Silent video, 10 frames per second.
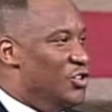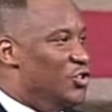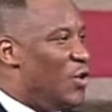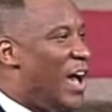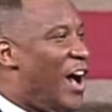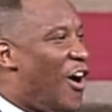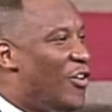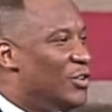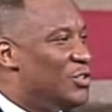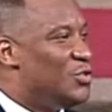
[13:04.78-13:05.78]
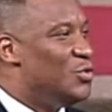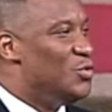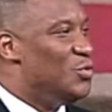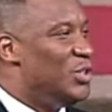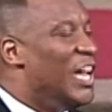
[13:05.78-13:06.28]
You knew how
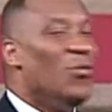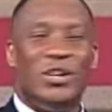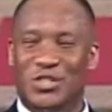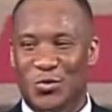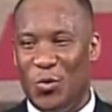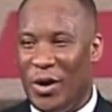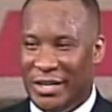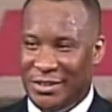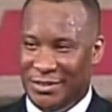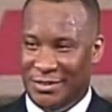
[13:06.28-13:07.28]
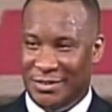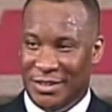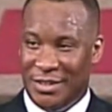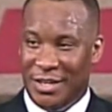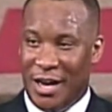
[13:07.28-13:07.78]
to get what you wanted.
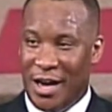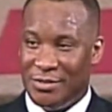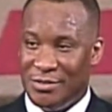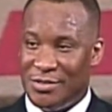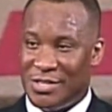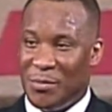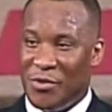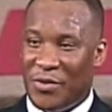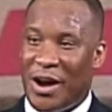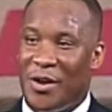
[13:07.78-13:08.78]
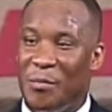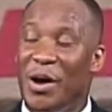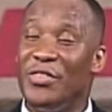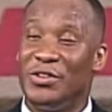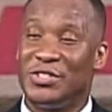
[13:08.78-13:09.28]
And some of our
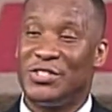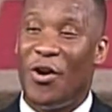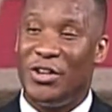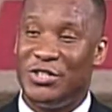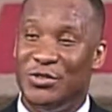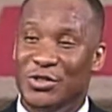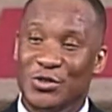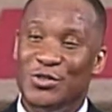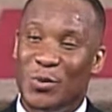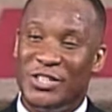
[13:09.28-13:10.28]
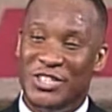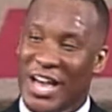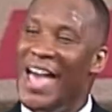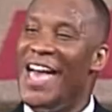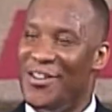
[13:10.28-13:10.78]
mothers taught you use what
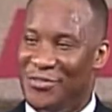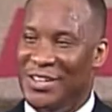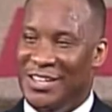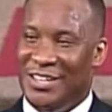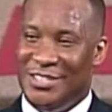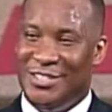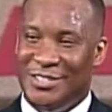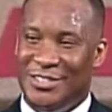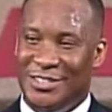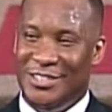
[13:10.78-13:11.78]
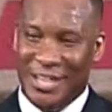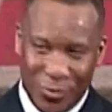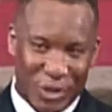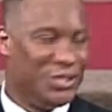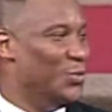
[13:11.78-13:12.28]
you have to
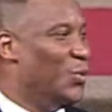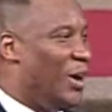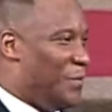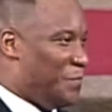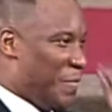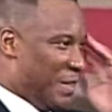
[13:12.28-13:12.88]
get what you want.